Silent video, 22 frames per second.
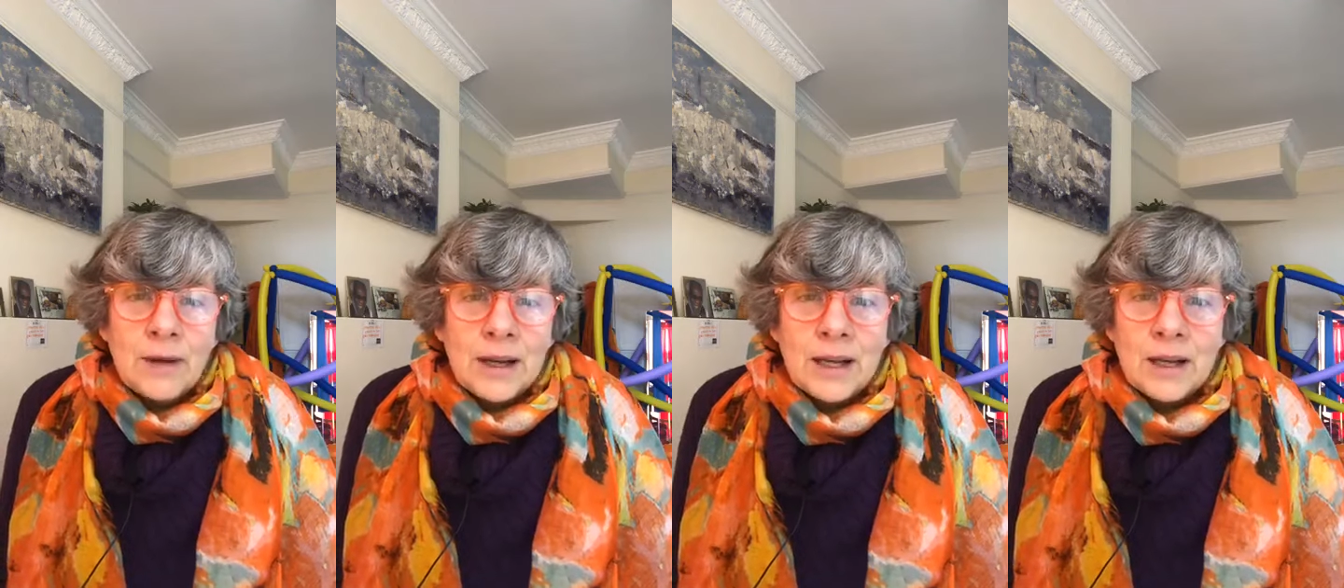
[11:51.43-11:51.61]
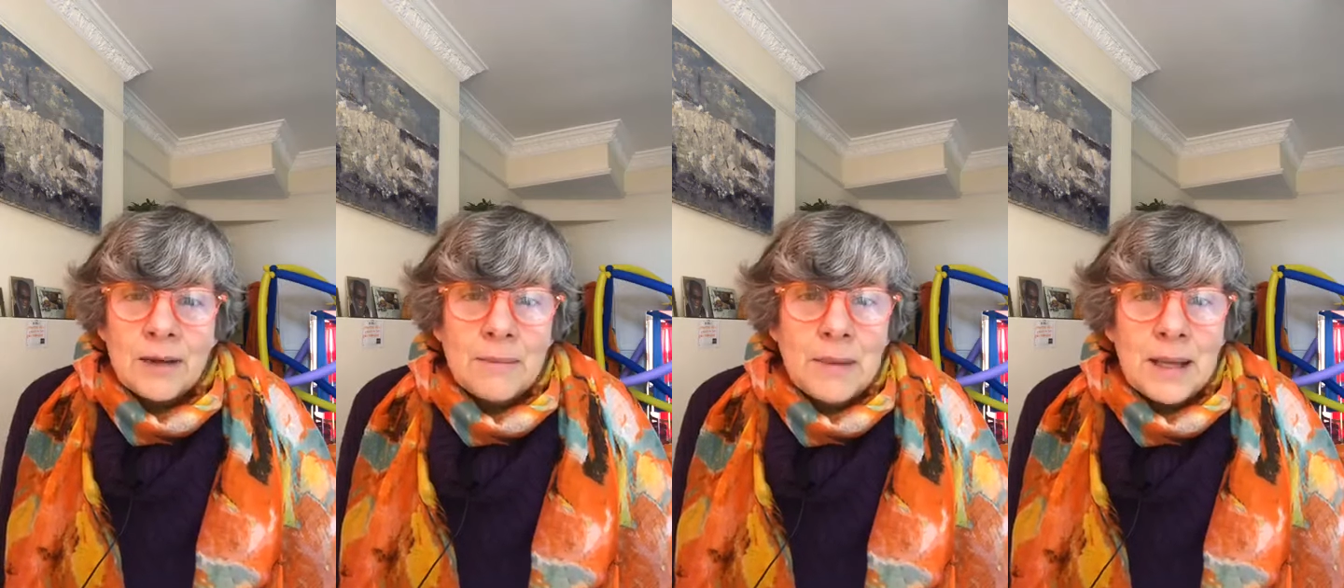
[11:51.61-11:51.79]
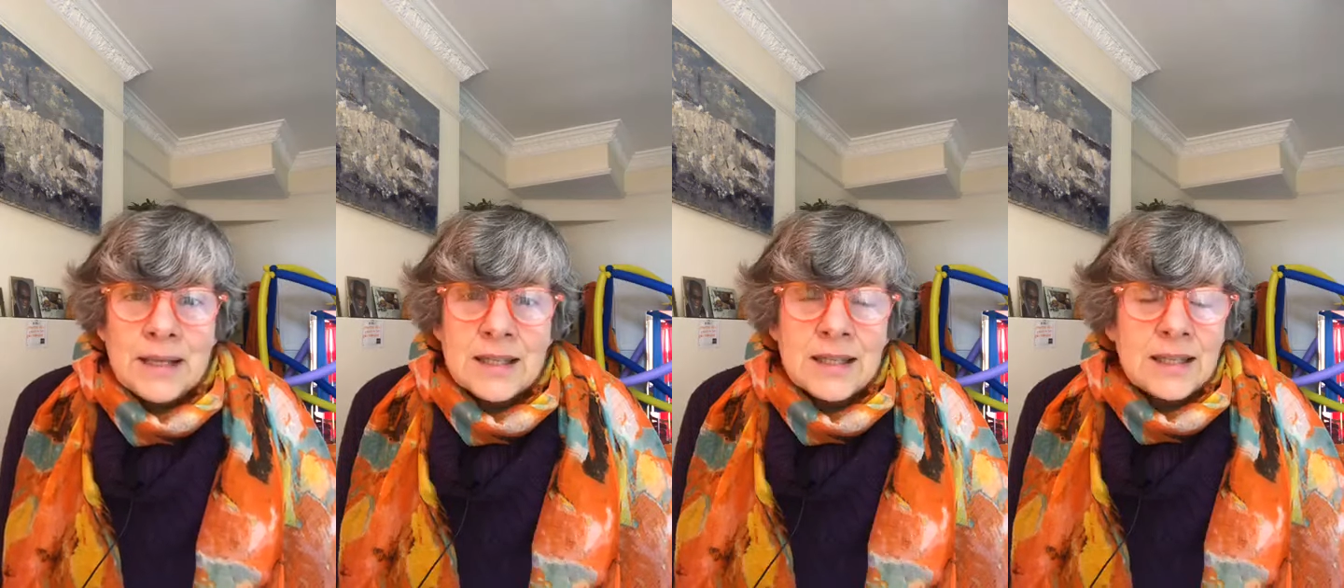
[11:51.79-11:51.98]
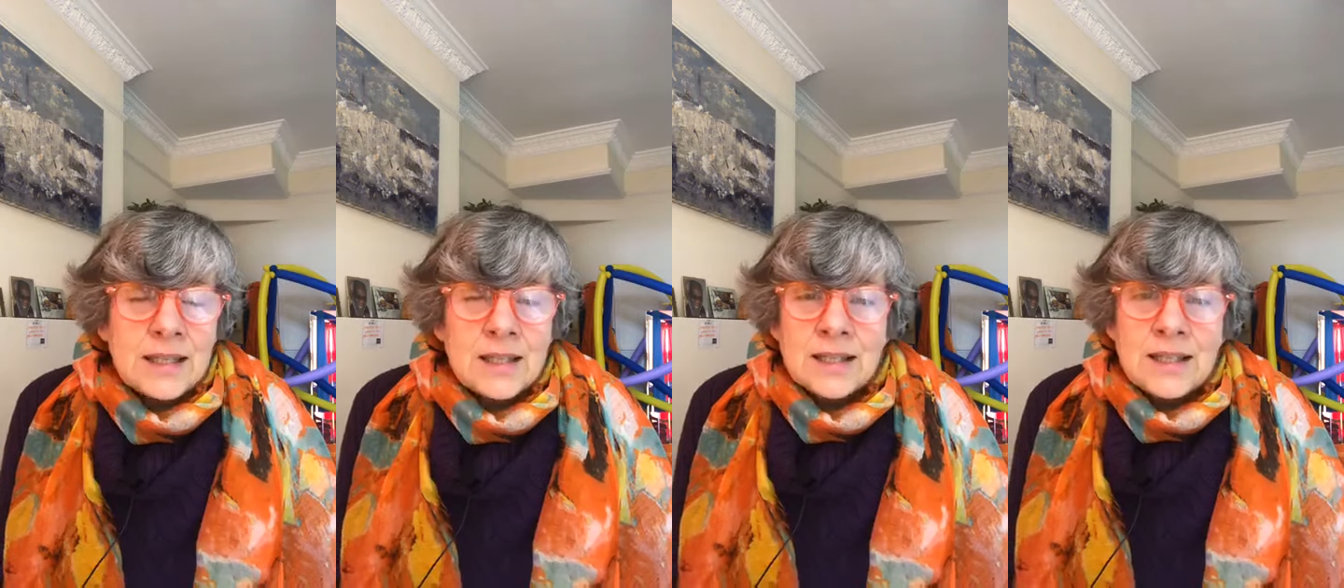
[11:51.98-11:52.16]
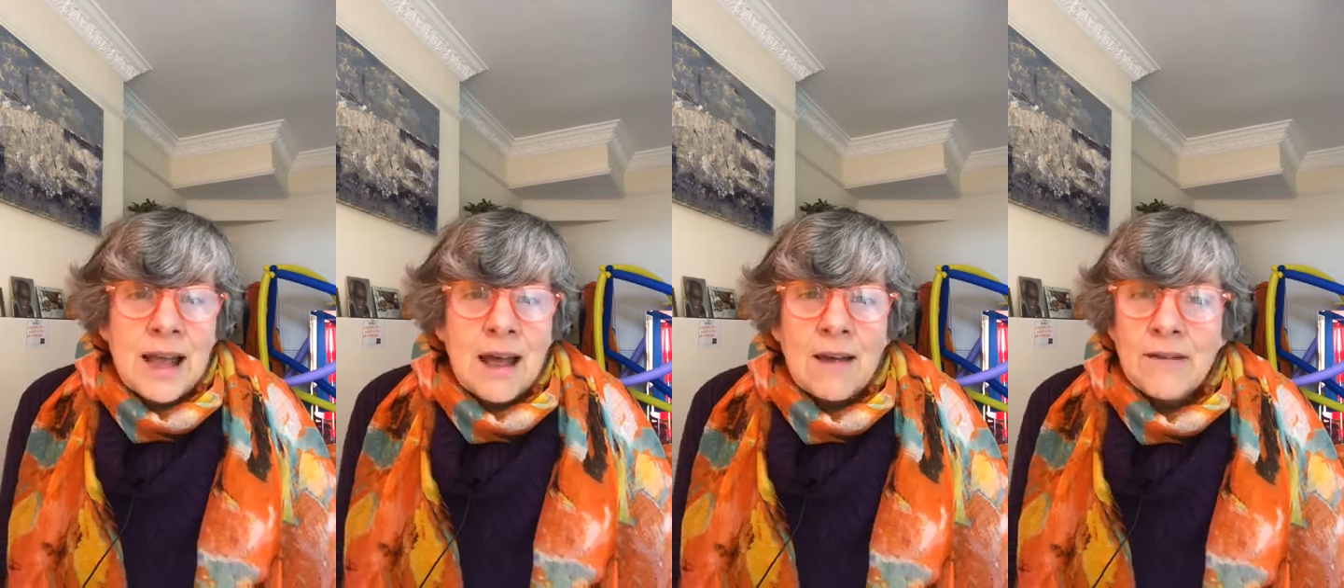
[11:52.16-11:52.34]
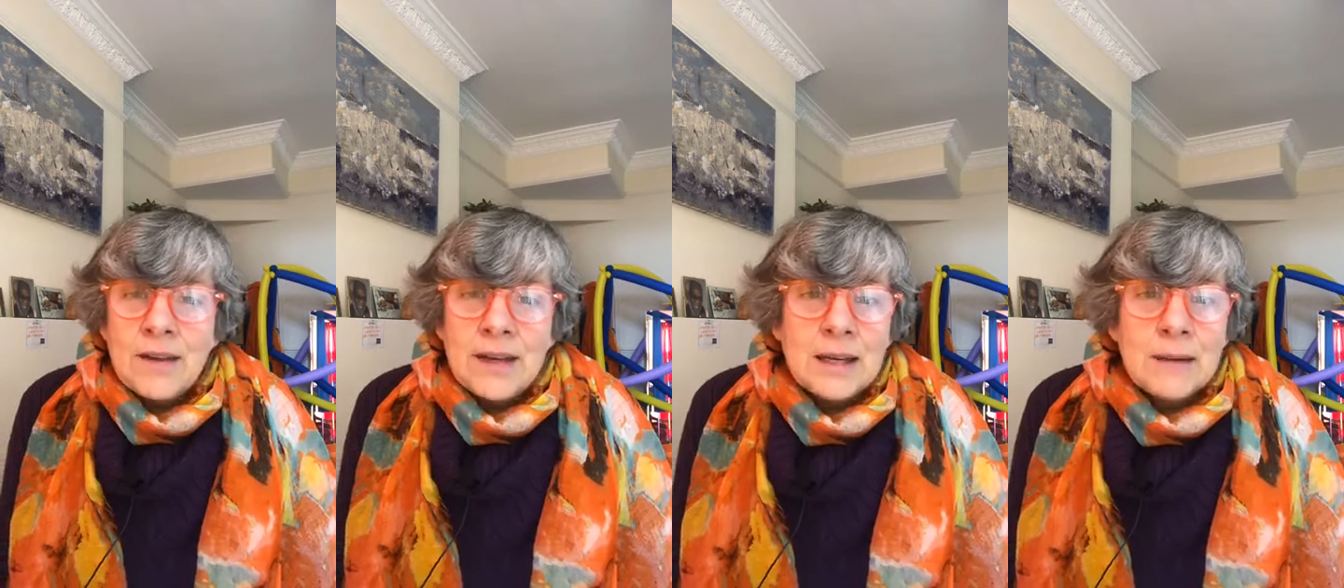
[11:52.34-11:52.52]
recommends just
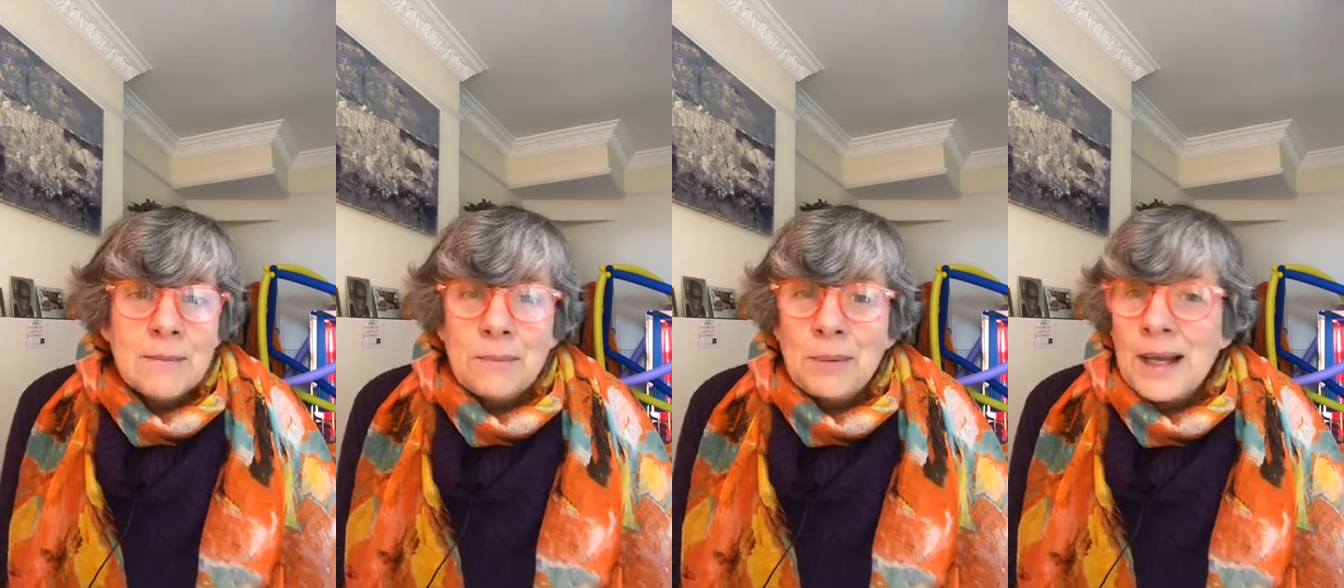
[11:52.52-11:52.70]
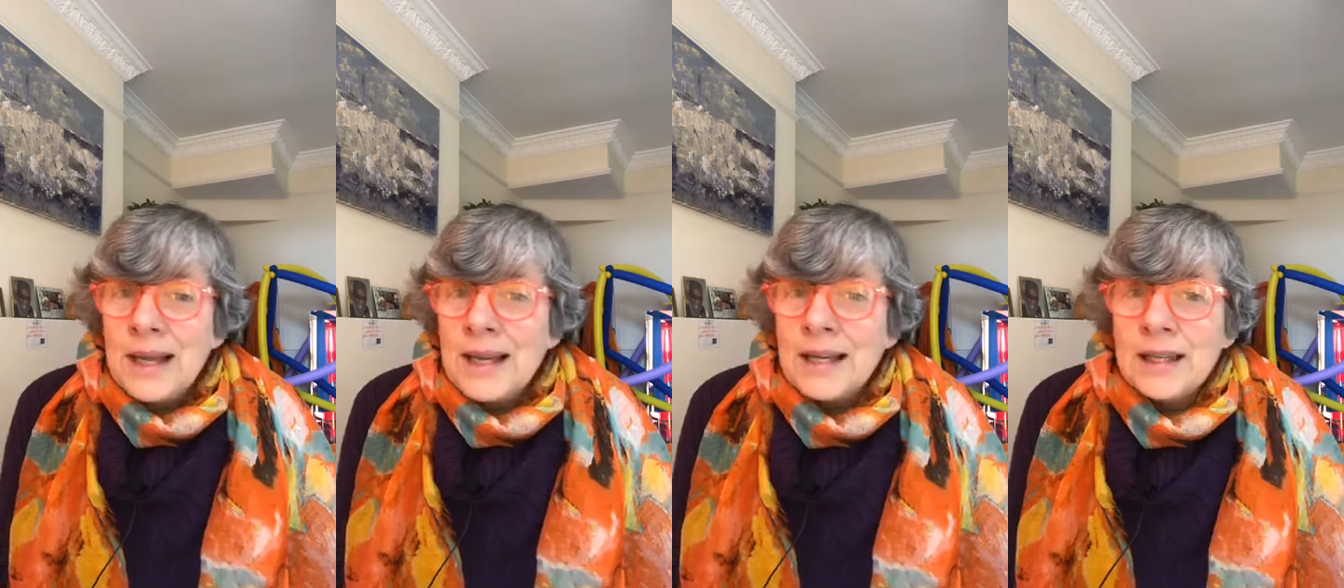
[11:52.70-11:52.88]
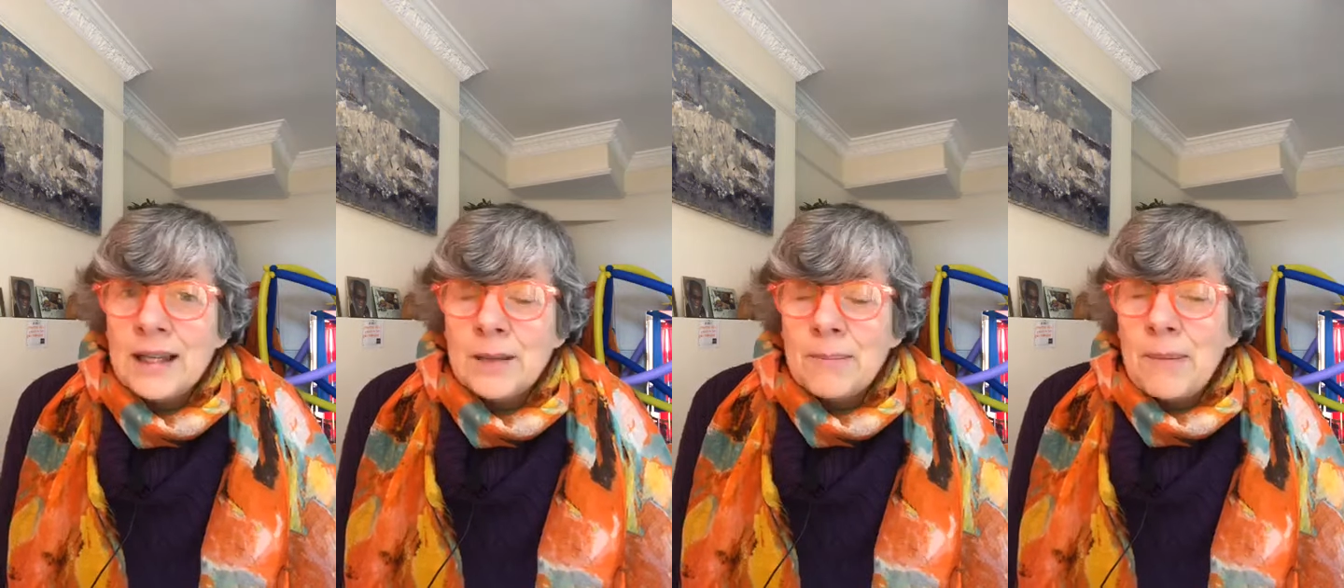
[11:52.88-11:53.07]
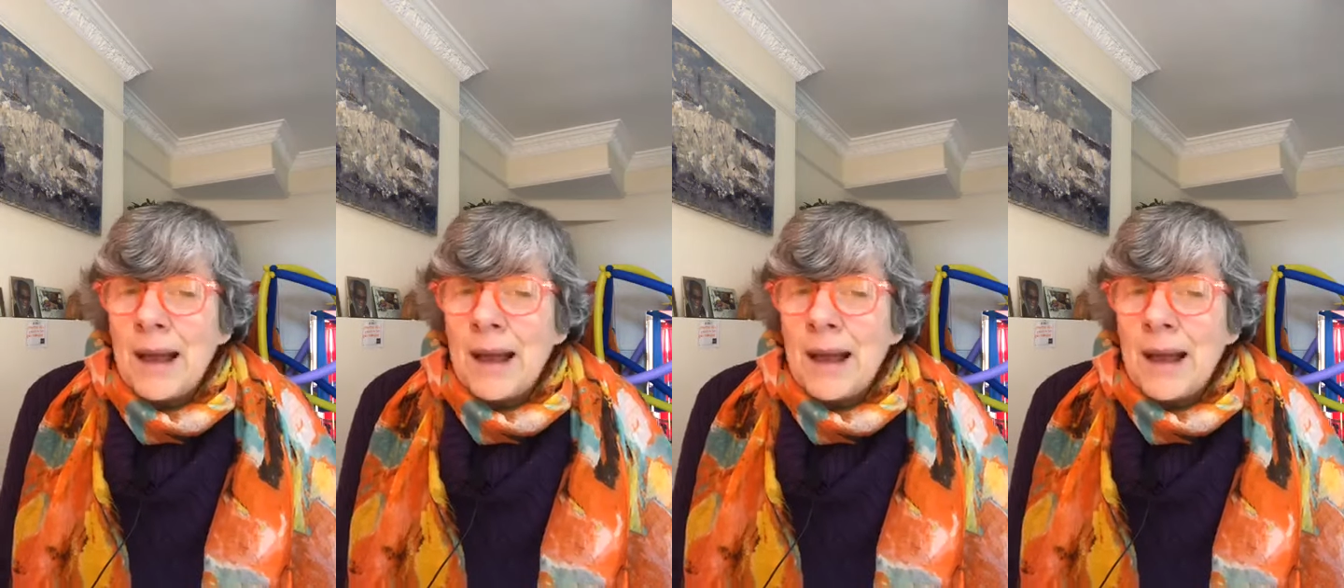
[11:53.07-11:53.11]
having it playing in